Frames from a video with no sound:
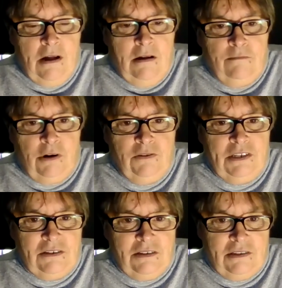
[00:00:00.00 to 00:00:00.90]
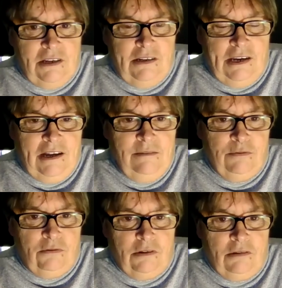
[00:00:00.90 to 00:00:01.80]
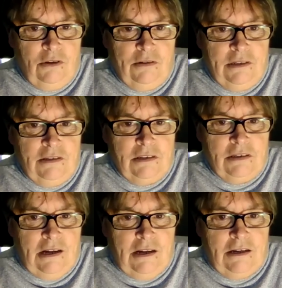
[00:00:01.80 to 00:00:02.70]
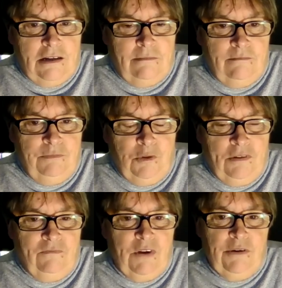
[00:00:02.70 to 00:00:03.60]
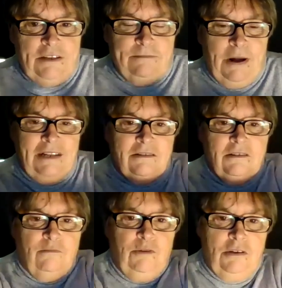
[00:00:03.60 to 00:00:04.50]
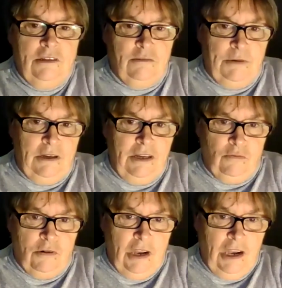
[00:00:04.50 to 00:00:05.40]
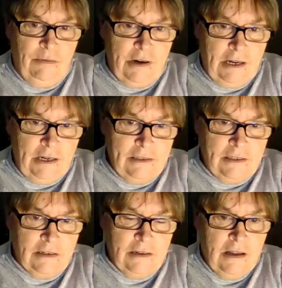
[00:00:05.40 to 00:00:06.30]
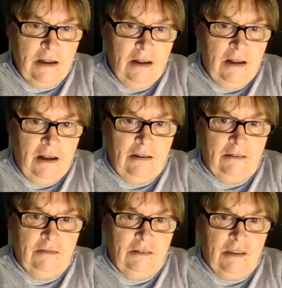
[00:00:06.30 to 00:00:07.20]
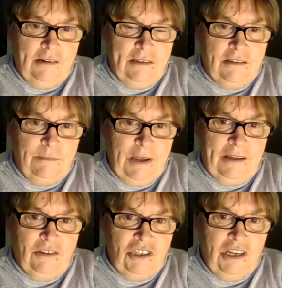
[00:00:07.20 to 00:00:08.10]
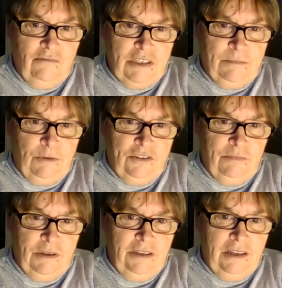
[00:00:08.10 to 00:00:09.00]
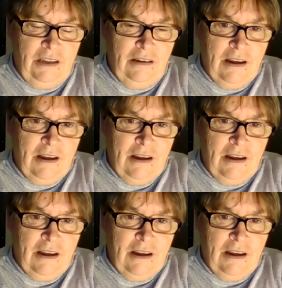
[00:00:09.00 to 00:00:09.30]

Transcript: processes that enable communities, the various parts of the communities, to be equal collaborators, that it's about shared responsibility.